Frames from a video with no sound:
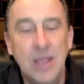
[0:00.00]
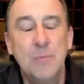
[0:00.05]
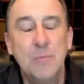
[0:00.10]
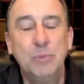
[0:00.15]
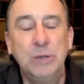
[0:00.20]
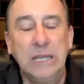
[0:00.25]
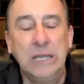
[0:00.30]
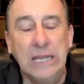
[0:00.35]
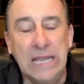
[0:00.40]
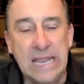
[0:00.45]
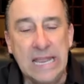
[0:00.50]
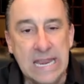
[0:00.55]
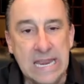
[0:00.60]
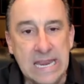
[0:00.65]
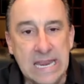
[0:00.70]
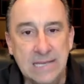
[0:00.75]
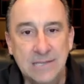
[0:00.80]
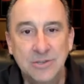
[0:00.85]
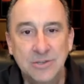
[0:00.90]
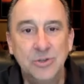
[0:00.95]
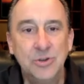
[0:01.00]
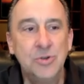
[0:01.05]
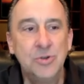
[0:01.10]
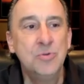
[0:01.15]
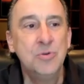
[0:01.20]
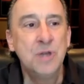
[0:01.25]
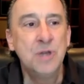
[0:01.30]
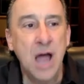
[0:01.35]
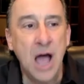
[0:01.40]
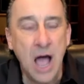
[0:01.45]
please
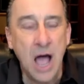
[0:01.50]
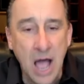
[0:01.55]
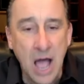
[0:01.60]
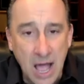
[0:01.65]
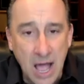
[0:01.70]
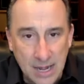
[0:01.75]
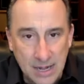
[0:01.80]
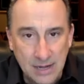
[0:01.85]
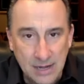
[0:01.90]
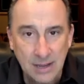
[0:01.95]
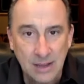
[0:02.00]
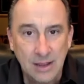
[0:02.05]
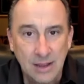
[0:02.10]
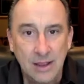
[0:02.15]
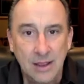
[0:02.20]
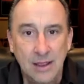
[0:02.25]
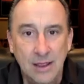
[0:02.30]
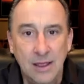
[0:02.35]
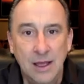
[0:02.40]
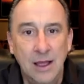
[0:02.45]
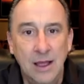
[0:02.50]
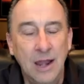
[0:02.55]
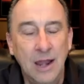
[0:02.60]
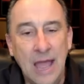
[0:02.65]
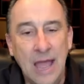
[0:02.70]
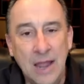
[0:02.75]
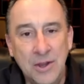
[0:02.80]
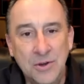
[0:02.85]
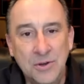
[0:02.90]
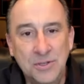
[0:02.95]
do not
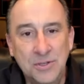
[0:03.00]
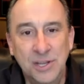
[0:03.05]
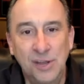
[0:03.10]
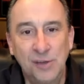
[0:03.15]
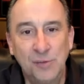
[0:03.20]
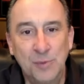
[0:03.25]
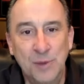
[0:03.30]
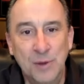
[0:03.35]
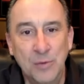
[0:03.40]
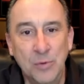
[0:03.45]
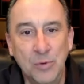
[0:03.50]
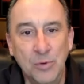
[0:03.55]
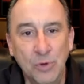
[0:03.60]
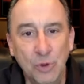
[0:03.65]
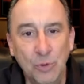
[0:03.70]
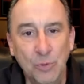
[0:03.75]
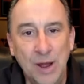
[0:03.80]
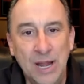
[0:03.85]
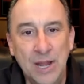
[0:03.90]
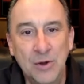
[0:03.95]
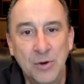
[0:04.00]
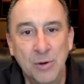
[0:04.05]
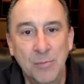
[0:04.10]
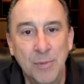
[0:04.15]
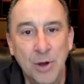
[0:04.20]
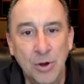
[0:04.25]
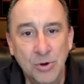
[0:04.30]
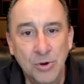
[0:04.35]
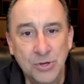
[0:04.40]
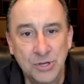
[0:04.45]
allow yourself to be ruled by your
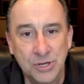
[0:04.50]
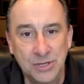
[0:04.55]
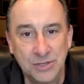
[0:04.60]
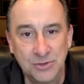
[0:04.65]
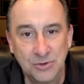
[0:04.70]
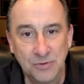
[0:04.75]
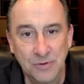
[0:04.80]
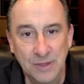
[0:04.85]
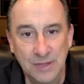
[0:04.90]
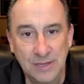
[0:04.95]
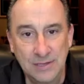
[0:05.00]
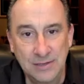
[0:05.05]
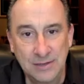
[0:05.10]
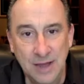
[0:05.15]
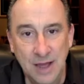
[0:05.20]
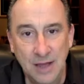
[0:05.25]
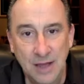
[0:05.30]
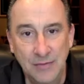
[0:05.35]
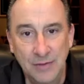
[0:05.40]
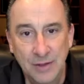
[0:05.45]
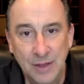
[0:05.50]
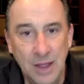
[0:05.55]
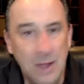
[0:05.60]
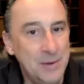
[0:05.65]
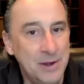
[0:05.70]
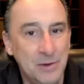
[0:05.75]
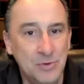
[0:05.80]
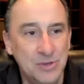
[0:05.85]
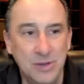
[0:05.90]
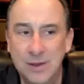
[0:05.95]
emotions over this stuff. I
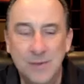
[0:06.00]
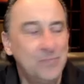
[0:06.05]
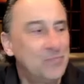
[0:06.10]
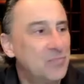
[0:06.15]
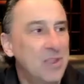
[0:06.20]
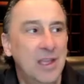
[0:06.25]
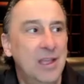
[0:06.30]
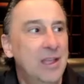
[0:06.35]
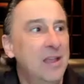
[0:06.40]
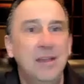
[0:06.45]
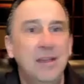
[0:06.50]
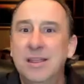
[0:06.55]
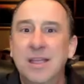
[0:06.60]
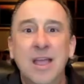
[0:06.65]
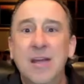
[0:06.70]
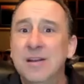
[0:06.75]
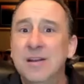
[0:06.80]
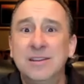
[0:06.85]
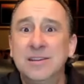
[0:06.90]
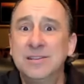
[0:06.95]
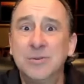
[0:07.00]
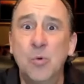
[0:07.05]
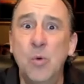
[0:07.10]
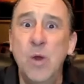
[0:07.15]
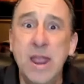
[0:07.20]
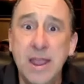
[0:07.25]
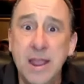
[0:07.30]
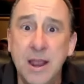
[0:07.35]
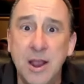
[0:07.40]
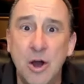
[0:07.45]
mean, it was Kerry just a
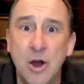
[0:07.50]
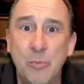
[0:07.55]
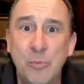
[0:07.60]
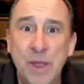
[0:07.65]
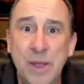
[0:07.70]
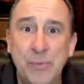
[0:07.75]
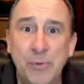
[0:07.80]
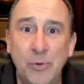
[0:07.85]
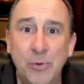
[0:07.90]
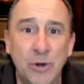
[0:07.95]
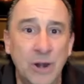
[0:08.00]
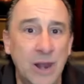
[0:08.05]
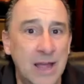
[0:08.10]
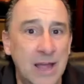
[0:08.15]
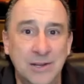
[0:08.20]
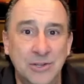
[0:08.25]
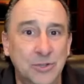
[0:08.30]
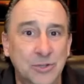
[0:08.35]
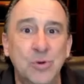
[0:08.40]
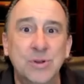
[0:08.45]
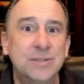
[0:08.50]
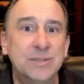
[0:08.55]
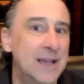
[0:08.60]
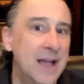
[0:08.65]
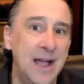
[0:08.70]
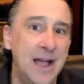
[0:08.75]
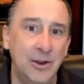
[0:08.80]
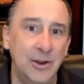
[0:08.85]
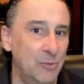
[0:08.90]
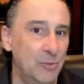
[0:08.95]
week ago. People were like
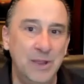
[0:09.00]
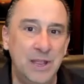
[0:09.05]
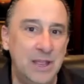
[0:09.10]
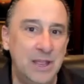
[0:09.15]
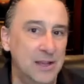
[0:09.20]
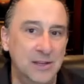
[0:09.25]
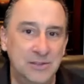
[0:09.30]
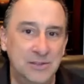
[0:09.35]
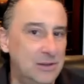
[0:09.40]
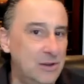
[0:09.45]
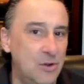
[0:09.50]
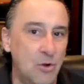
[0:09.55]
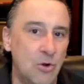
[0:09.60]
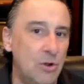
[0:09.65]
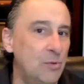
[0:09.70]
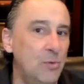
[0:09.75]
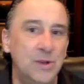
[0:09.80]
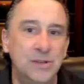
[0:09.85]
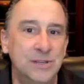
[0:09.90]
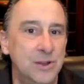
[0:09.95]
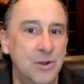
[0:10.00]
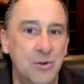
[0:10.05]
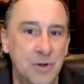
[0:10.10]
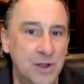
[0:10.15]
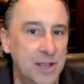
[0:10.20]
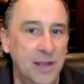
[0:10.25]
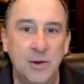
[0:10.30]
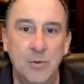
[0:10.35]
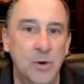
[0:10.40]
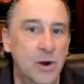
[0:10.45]
suicidal because gold wasn't
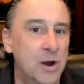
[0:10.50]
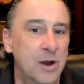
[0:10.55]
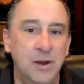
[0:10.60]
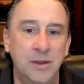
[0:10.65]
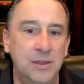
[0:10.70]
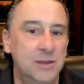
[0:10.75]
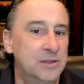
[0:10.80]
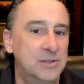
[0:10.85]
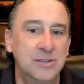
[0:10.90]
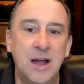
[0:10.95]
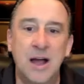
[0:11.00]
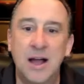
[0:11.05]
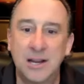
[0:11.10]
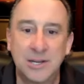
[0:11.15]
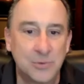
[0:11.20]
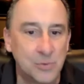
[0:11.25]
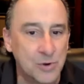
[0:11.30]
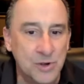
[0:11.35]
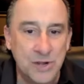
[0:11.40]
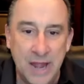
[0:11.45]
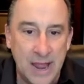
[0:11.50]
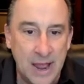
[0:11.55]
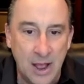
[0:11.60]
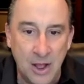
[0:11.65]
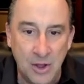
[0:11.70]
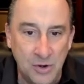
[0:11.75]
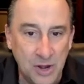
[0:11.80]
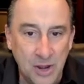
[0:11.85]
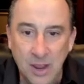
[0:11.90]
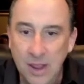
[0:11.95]
going anywhere and the stocks were
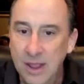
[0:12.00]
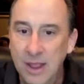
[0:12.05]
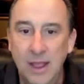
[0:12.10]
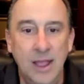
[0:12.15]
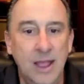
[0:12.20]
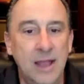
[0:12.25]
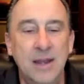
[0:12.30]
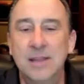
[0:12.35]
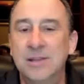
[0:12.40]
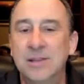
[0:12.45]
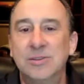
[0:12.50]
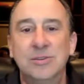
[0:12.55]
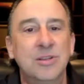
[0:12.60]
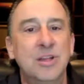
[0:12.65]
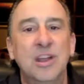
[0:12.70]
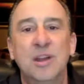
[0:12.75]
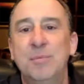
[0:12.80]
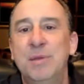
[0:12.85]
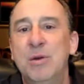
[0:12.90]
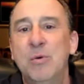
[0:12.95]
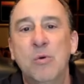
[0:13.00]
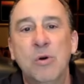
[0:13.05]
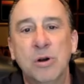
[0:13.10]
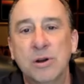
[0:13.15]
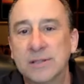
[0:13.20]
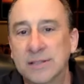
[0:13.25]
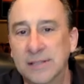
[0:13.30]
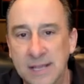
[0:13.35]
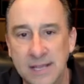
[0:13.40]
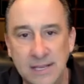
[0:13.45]
down, and this is going to be
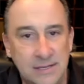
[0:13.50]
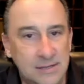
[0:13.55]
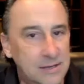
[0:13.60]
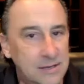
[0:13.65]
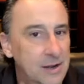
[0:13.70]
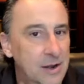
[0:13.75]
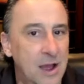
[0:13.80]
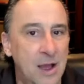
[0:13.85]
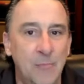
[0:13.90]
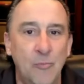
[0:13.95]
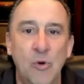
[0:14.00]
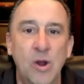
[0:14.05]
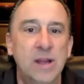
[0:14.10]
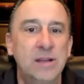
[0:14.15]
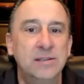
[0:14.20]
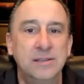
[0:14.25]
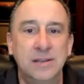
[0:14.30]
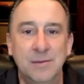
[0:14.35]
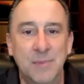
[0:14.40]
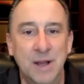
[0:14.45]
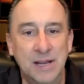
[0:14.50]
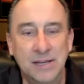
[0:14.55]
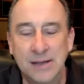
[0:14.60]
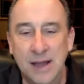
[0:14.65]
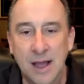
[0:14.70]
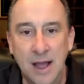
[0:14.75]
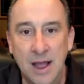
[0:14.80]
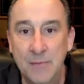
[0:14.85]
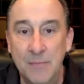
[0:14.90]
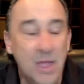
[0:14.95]
worthless, and I'm wasting my
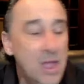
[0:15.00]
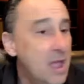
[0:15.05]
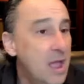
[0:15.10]
time.